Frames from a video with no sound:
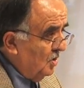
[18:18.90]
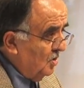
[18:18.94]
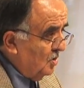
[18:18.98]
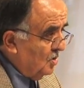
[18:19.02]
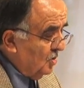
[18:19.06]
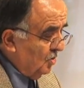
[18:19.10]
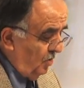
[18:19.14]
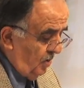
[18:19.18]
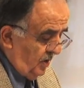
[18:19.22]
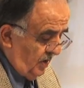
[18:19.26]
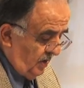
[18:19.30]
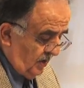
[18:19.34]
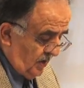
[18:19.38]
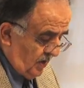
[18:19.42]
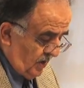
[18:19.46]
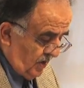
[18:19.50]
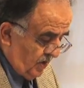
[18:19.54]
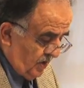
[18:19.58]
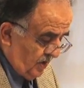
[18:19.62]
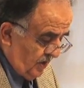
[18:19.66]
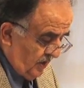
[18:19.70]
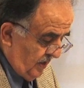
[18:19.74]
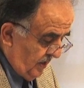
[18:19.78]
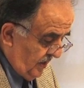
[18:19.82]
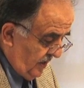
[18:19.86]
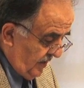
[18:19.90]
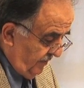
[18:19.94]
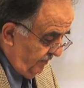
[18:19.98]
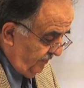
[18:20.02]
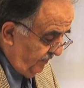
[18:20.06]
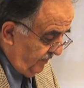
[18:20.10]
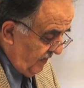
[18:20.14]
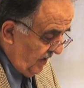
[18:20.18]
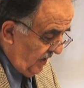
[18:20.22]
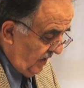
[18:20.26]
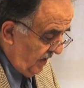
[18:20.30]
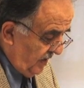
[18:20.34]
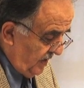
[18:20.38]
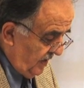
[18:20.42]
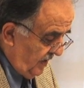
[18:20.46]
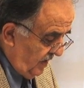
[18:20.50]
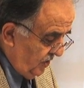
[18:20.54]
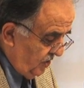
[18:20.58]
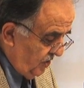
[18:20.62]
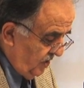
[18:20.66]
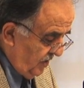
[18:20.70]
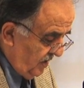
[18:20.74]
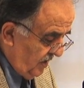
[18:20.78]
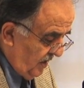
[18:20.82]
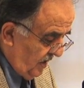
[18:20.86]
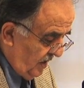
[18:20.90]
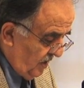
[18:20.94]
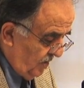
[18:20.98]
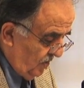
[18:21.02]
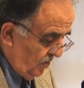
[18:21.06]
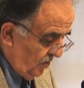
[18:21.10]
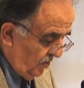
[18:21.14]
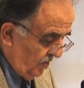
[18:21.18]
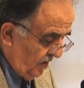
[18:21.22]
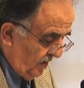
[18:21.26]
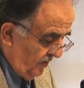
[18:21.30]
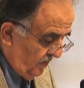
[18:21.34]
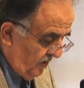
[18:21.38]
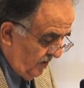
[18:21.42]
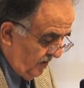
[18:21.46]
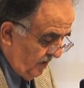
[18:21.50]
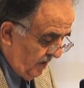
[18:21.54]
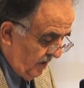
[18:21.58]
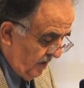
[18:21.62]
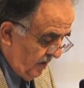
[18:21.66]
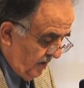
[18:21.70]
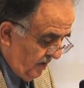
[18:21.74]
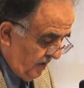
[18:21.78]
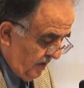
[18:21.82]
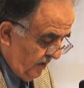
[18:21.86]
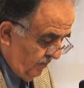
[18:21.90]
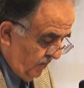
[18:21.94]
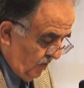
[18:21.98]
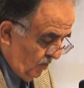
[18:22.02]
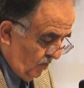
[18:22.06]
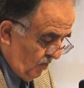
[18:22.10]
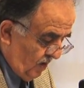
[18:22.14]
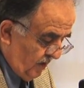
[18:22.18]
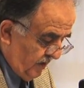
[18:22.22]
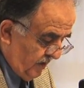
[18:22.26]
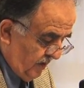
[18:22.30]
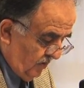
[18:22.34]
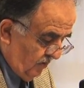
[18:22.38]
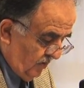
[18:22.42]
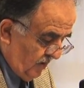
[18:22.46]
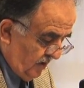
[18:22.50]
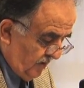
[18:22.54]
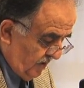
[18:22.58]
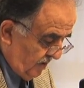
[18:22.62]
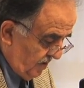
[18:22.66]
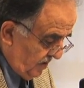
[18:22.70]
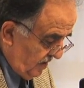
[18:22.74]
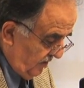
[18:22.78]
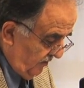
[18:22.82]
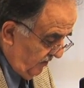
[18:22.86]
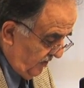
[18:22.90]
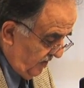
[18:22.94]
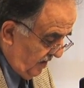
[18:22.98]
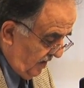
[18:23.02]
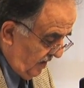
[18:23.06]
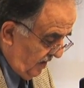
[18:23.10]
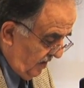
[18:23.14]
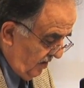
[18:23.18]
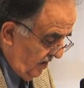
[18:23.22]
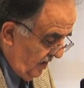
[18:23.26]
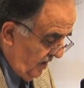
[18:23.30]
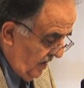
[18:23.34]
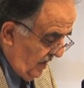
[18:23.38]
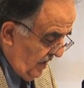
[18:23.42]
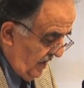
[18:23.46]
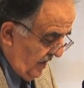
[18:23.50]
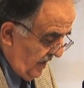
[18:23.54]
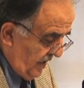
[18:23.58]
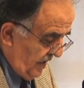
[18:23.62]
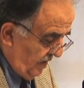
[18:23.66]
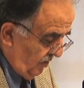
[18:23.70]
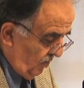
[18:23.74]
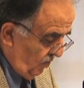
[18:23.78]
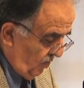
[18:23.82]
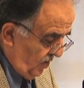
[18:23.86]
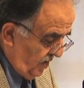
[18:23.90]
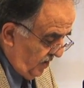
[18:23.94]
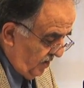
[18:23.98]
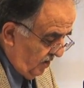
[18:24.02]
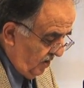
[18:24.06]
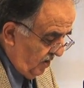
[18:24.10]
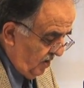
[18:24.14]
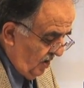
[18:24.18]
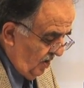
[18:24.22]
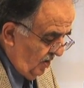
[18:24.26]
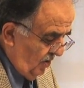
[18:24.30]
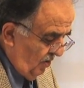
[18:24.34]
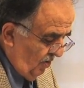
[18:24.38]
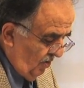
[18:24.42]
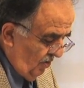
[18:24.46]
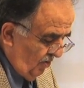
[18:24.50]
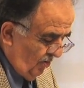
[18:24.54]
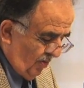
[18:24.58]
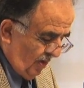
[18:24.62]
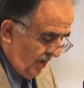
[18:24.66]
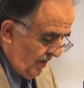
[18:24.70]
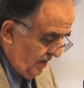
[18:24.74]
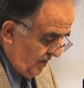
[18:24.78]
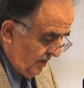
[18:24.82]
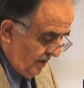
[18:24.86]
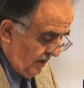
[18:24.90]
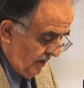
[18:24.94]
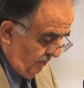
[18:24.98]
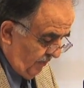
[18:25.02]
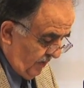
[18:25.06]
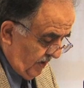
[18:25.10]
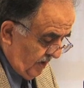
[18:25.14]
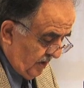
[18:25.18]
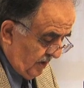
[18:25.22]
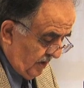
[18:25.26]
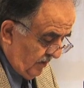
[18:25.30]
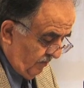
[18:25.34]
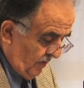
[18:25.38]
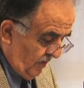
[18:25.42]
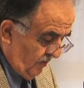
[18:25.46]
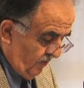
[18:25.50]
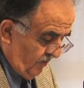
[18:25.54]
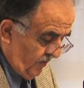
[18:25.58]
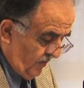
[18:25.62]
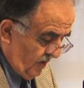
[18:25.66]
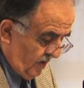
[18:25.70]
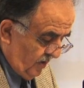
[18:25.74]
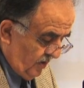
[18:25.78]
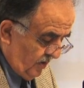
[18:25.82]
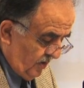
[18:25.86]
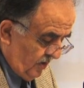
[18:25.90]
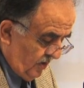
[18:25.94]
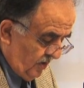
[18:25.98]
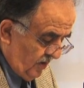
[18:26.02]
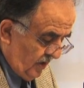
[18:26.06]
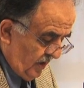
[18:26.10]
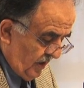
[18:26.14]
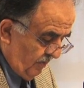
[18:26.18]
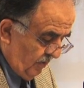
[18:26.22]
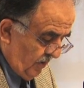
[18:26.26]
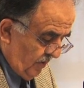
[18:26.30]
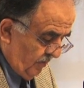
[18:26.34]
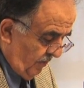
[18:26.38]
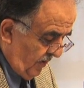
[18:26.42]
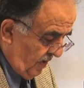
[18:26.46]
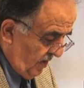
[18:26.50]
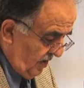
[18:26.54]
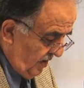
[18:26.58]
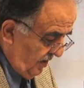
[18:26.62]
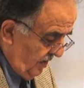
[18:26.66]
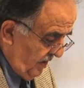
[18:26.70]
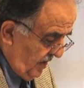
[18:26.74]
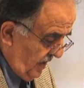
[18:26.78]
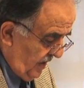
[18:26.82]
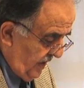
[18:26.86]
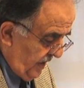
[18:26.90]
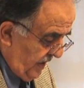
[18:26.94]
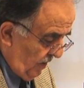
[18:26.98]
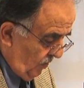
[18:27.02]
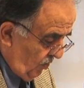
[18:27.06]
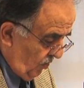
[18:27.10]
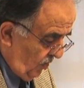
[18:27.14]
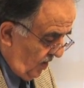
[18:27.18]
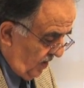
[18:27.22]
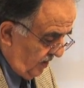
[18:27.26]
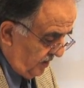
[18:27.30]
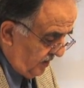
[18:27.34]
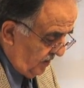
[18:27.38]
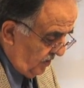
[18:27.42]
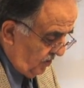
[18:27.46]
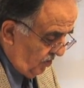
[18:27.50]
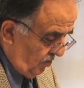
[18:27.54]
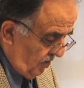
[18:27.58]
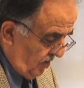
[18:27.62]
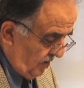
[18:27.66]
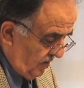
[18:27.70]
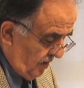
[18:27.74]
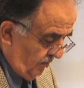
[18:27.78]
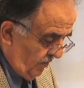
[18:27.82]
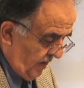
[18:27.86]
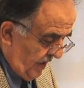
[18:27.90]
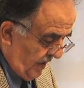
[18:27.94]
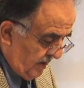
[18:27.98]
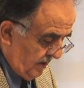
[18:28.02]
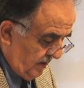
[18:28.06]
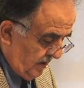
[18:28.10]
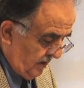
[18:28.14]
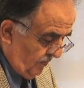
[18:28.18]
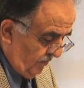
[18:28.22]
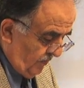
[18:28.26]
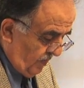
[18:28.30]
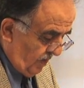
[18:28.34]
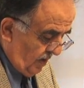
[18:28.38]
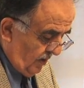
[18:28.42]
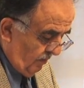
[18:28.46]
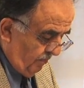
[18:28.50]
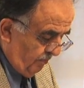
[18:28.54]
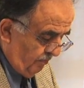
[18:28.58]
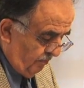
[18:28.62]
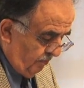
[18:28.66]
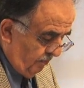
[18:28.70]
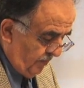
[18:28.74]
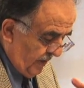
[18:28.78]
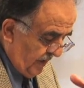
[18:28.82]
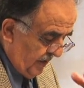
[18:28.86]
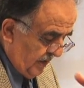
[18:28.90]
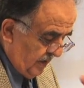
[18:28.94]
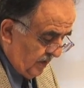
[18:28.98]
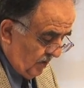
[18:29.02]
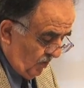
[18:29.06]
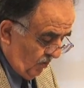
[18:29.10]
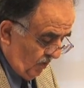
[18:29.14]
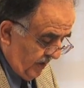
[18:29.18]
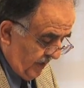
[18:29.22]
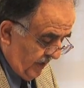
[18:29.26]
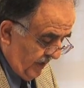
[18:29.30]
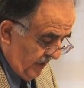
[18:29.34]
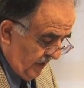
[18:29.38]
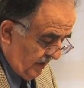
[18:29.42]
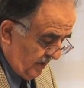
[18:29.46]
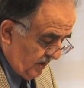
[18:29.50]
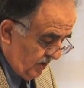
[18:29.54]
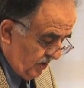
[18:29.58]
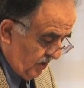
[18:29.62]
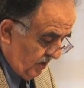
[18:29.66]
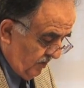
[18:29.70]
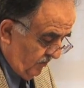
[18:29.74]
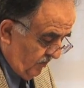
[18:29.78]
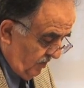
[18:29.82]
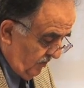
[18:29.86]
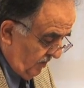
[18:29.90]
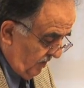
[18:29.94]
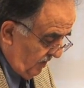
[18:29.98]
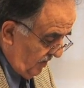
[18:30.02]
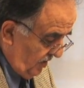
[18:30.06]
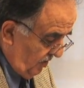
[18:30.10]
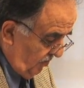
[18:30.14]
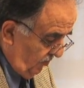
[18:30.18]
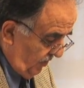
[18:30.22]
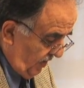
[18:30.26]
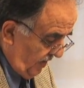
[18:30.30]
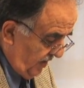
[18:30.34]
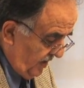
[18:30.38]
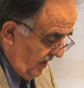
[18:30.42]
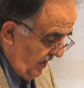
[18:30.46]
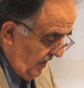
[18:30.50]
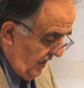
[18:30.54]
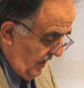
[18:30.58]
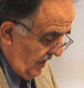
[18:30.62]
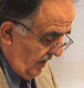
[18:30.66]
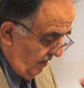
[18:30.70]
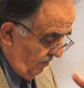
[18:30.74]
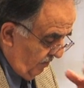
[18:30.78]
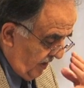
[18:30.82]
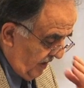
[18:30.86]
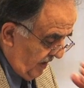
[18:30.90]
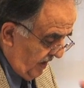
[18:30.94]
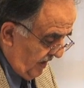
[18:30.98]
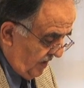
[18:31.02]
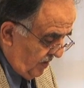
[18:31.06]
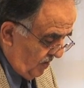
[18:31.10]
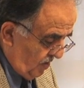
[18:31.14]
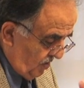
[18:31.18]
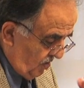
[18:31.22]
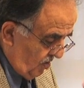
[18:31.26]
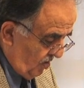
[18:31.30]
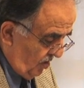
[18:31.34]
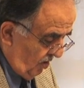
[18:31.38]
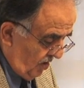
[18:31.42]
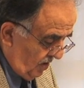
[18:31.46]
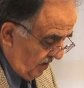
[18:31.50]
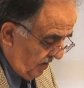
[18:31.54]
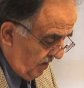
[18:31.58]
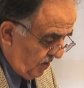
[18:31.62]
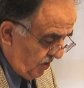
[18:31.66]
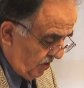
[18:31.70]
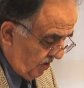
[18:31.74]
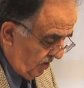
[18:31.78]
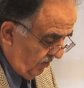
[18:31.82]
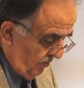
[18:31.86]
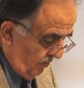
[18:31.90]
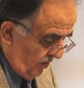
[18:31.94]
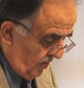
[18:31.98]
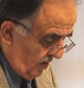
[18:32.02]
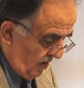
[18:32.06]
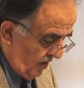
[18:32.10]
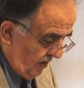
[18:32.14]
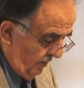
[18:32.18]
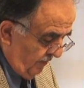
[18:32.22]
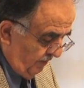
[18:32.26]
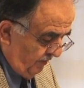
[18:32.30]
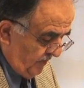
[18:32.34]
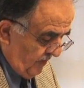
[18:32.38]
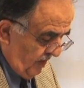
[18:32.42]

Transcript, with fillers: Julian Garcia, a young Chicano who lived in the area, had been walking around the Silver Dollar and wondered why the deputies had been firing the neighbor bar. And walked toward the back of the bar, placed a wet handkerchief over his face, and began to crawl into the bar.